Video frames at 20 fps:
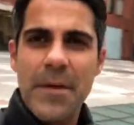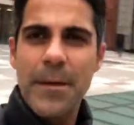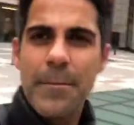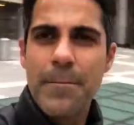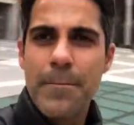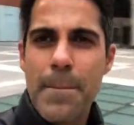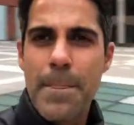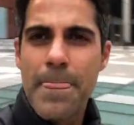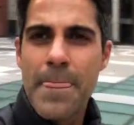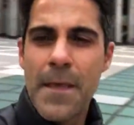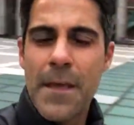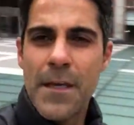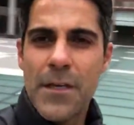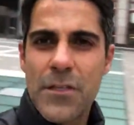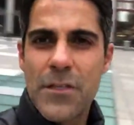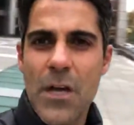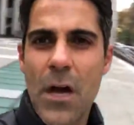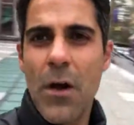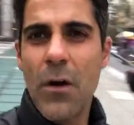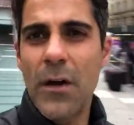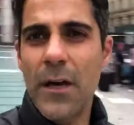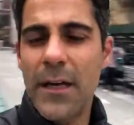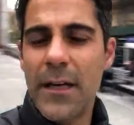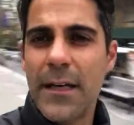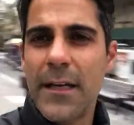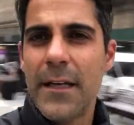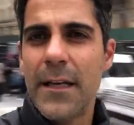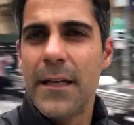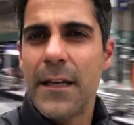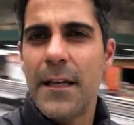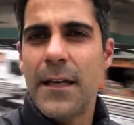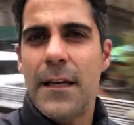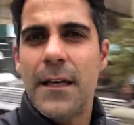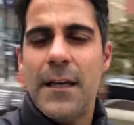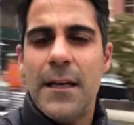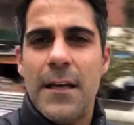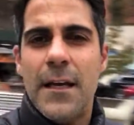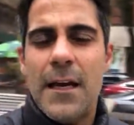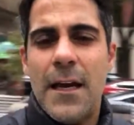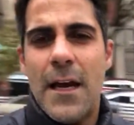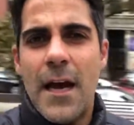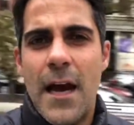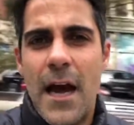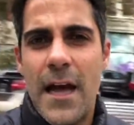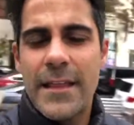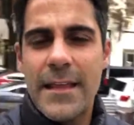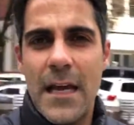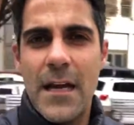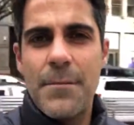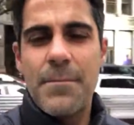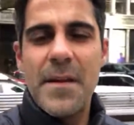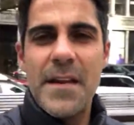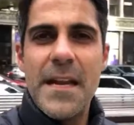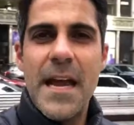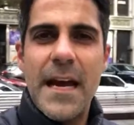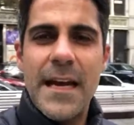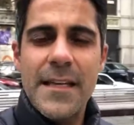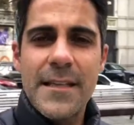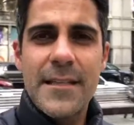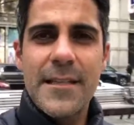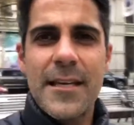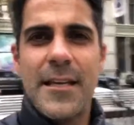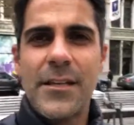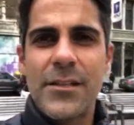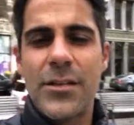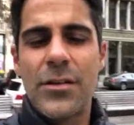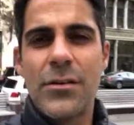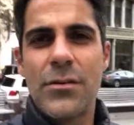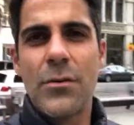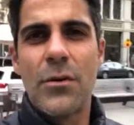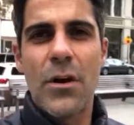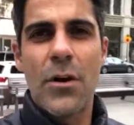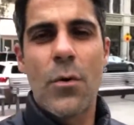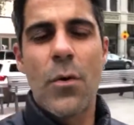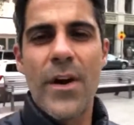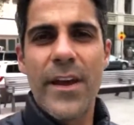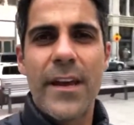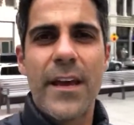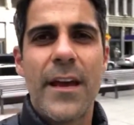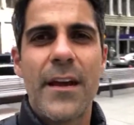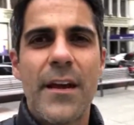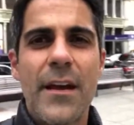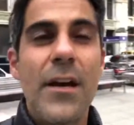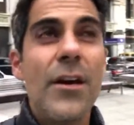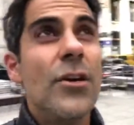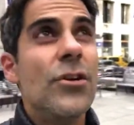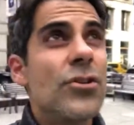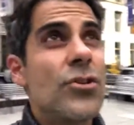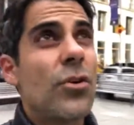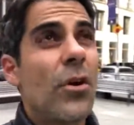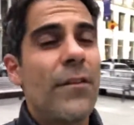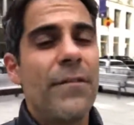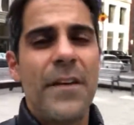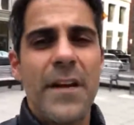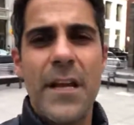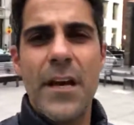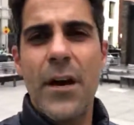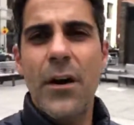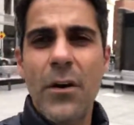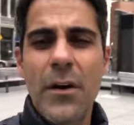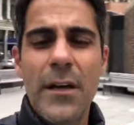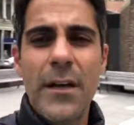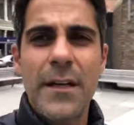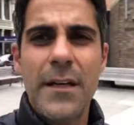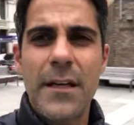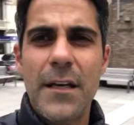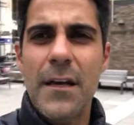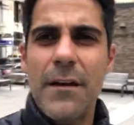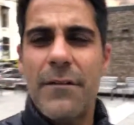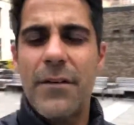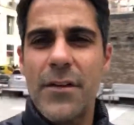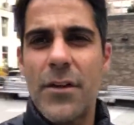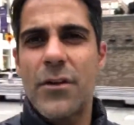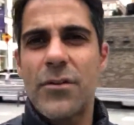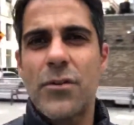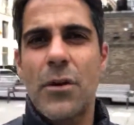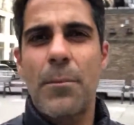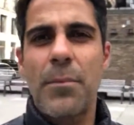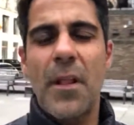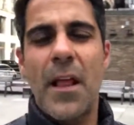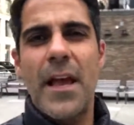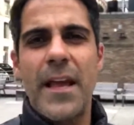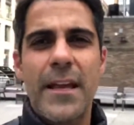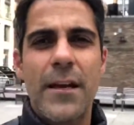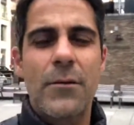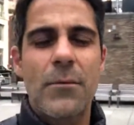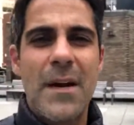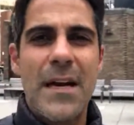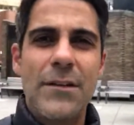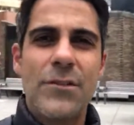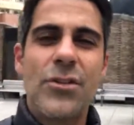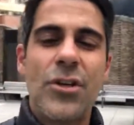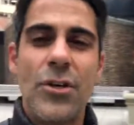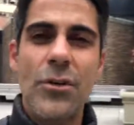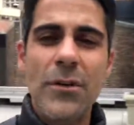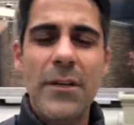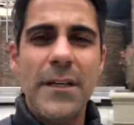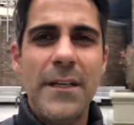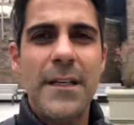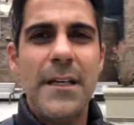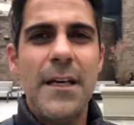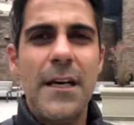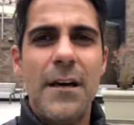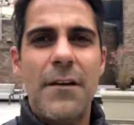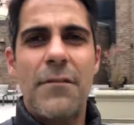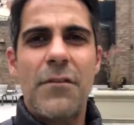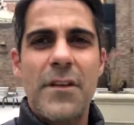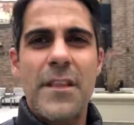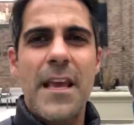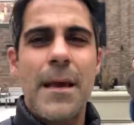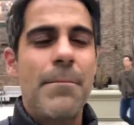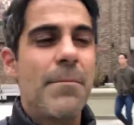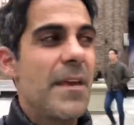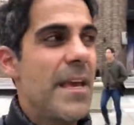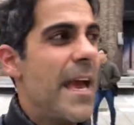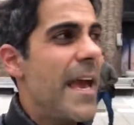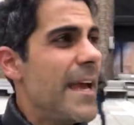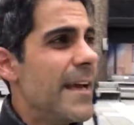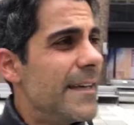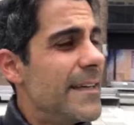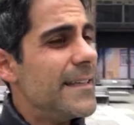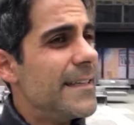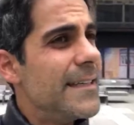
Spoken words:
me. So I thought it'd be nice to do a quick short video for those who are applying in round 2 for the MBA